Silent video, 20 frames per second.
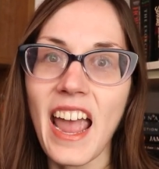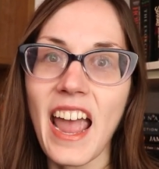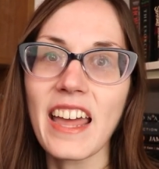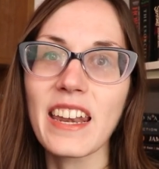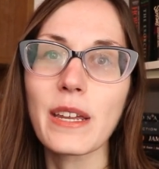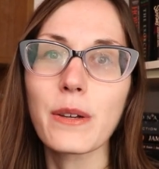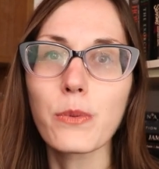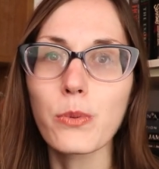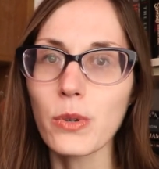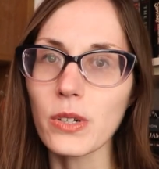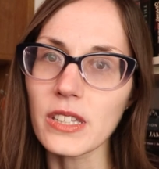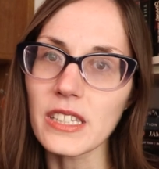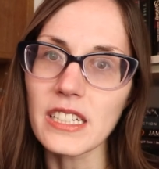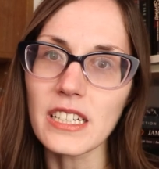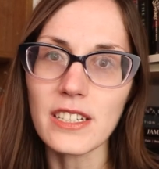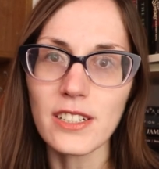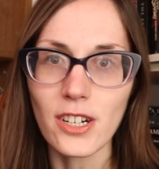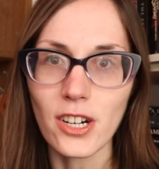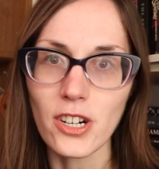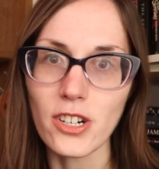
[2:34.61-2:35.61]
and I
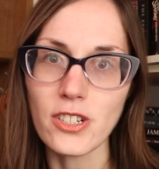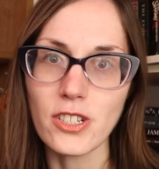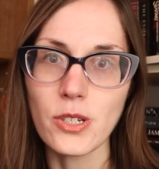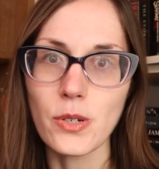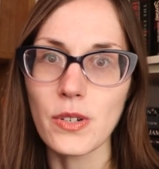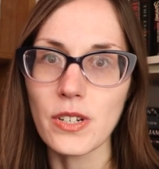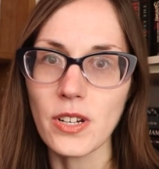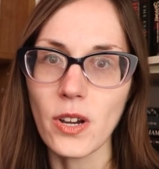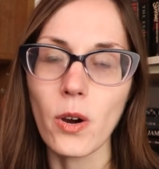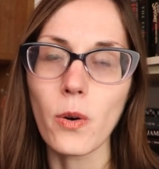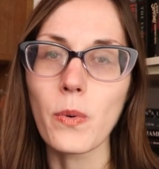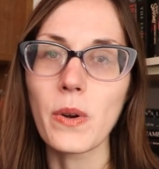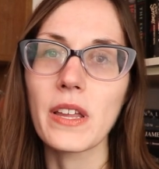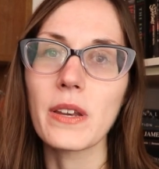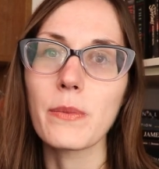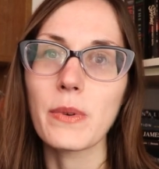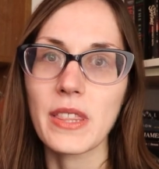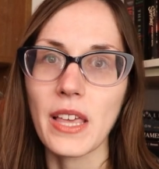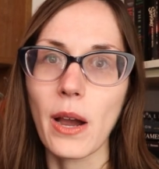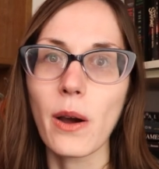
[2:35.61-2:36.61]
really encourage you to go
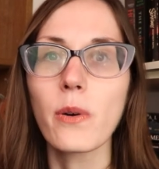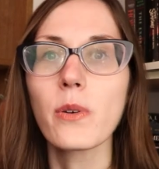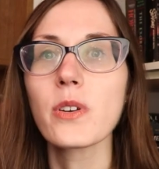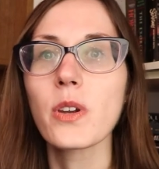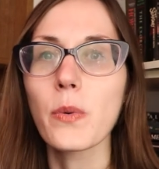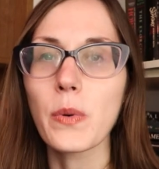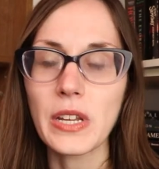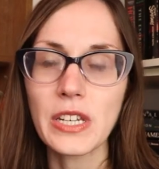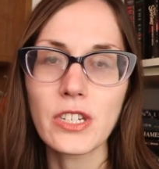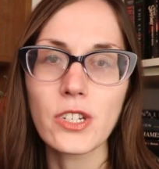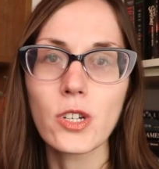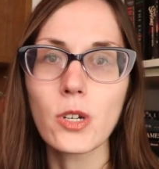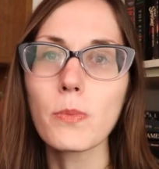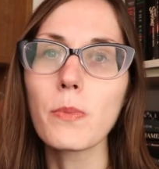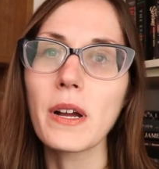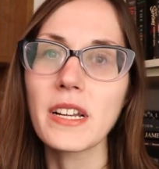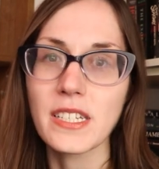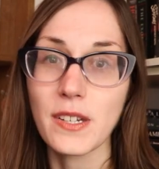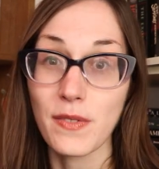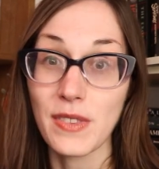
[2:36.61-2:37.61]
in without knowing too
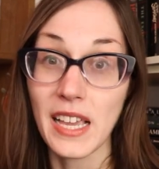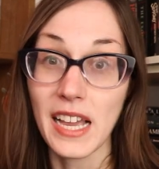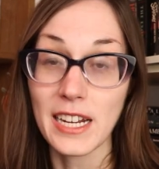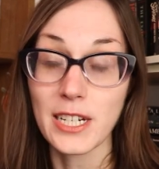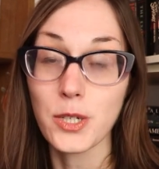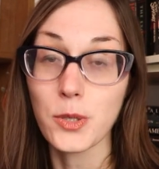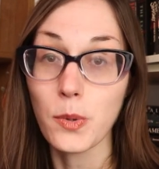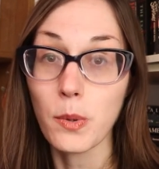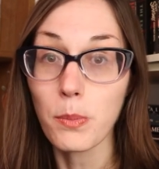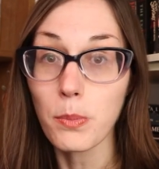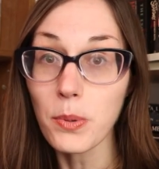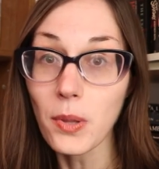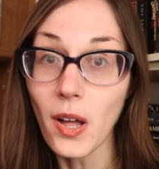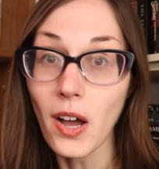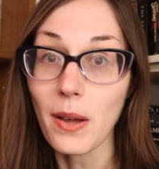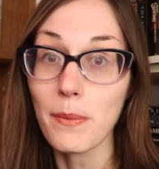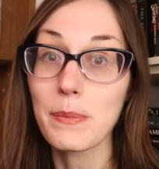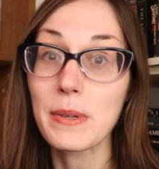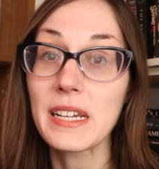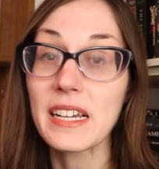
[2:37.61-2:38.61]
much of the actual plot,